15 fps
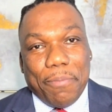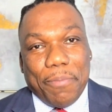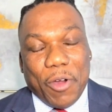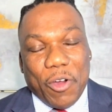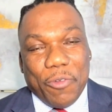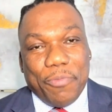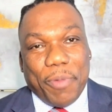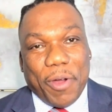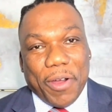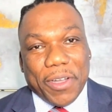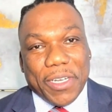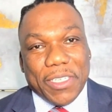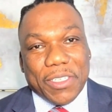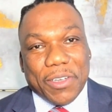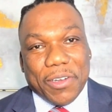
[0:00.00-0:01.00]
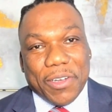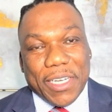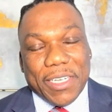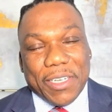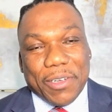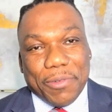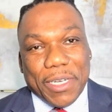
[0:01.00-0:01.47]
both parties are
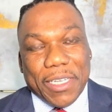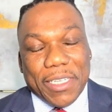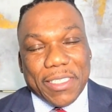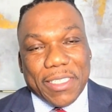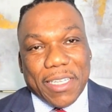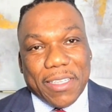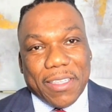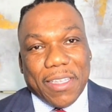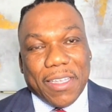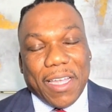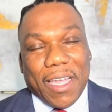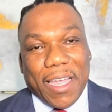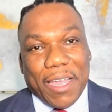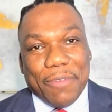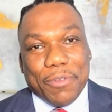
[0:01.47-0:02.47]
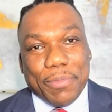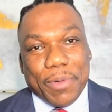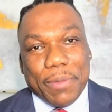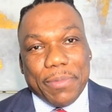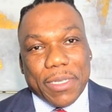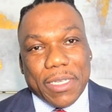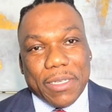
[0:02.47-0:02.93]
in agreement. I think I have
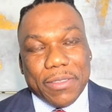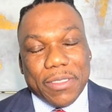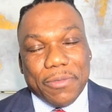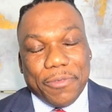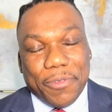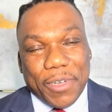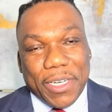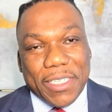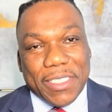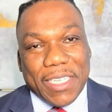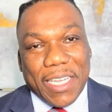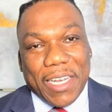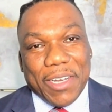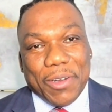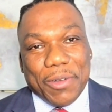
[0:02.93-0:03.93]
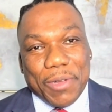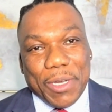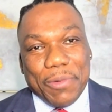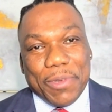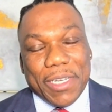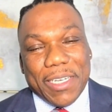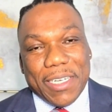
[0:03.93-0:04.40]
Republican friends that
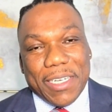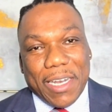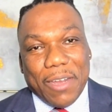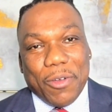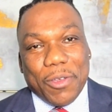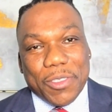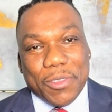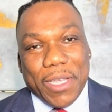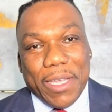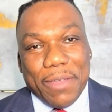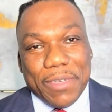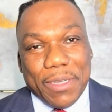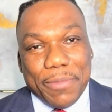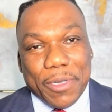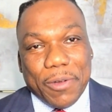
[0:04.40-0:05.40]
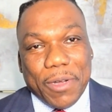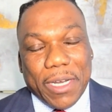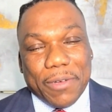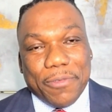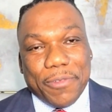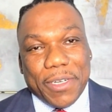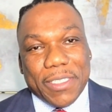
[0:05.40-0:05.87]
agree with it, and I also have
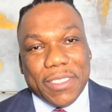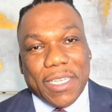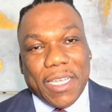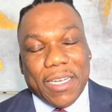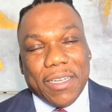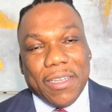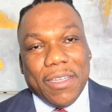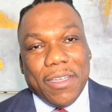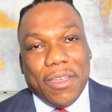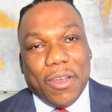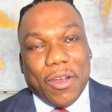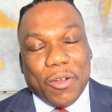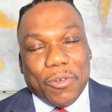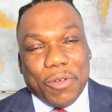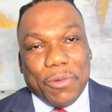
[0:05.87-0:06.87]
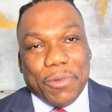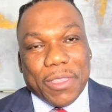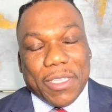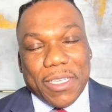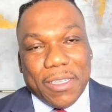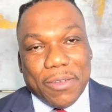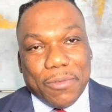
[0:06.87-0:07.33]
Democratic friends that agree
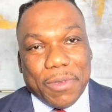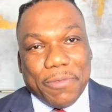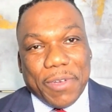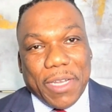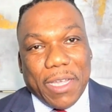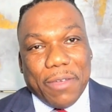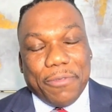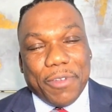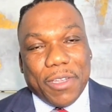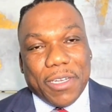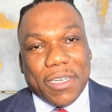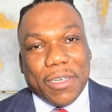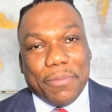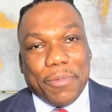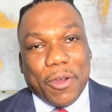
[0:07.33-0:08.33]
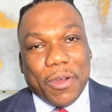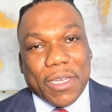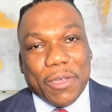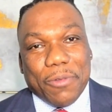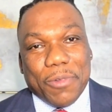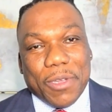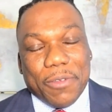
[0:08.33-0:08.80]
with it, with not flooding the
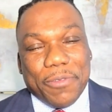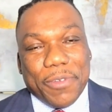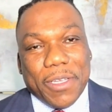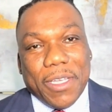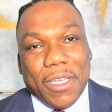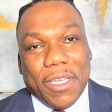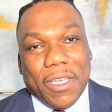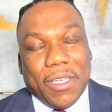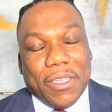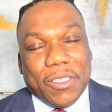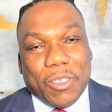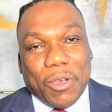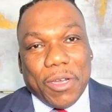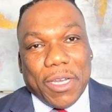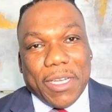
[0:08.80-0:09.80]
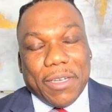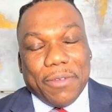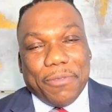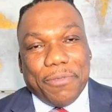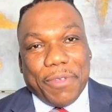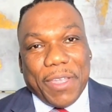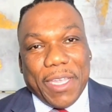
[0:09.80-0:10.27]
market with
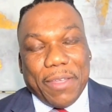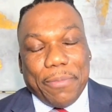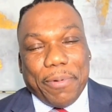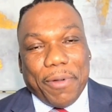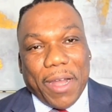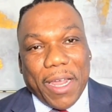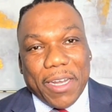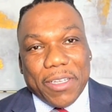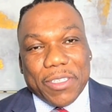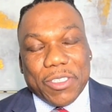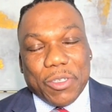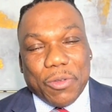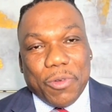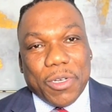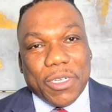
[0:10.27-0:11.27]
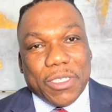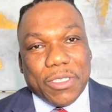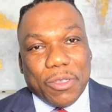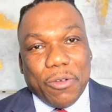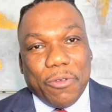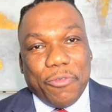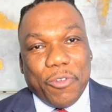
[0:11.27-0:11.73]
certain fake products, so on and
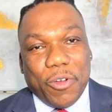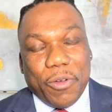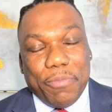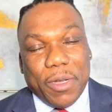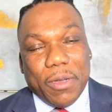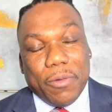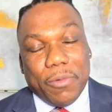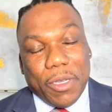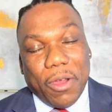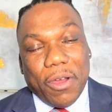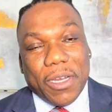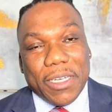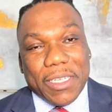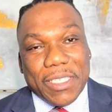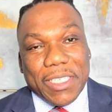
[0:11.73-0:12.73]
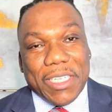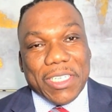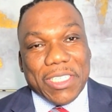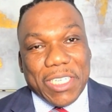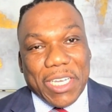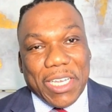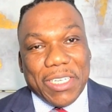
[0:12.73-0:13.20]
so forth. But we are going to see
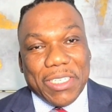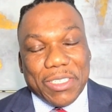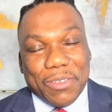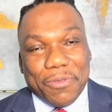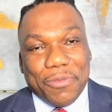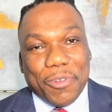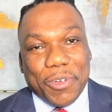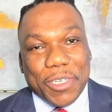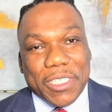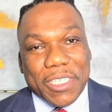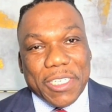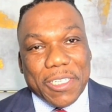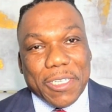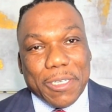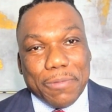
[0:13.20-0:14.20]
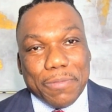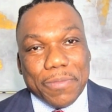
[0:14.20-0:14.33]
a change, unfortunately.